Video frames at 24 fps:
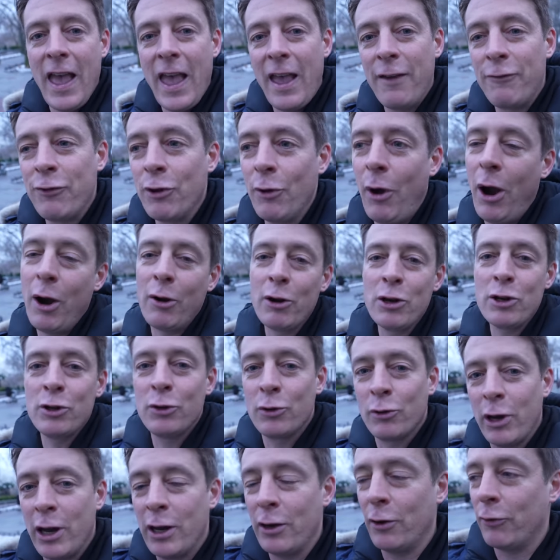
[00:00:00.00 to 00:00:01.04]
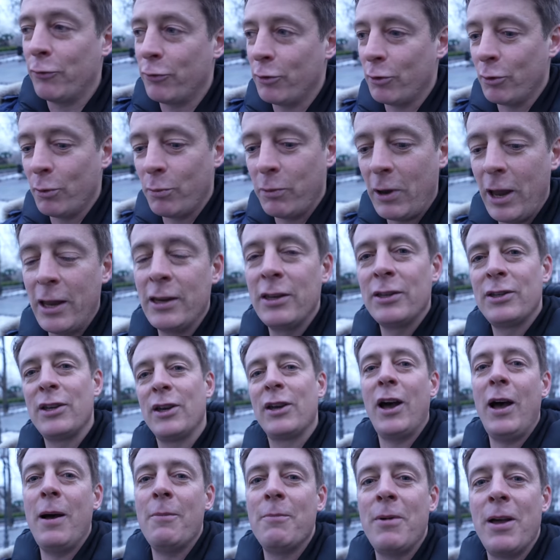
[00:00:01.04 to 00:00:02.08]
if you are in Ukraine or if you were planning to
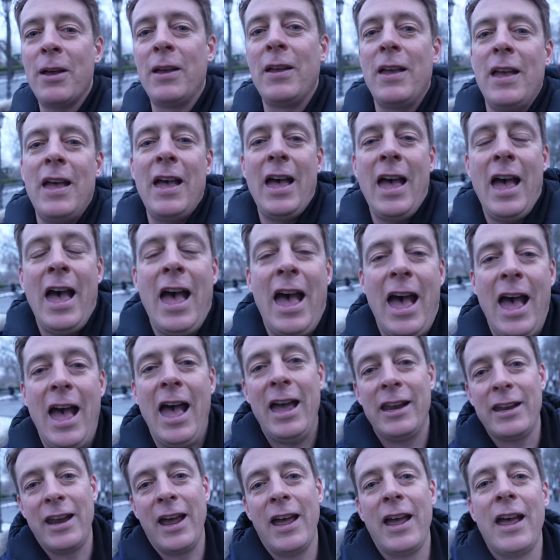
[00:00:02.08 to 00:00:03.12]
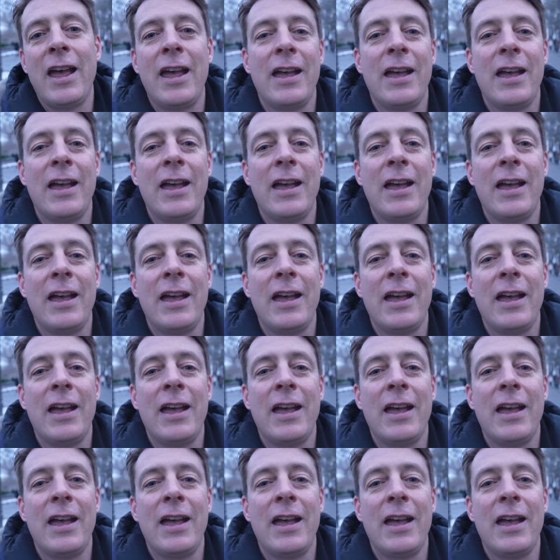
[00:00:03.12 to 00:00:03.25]
come. And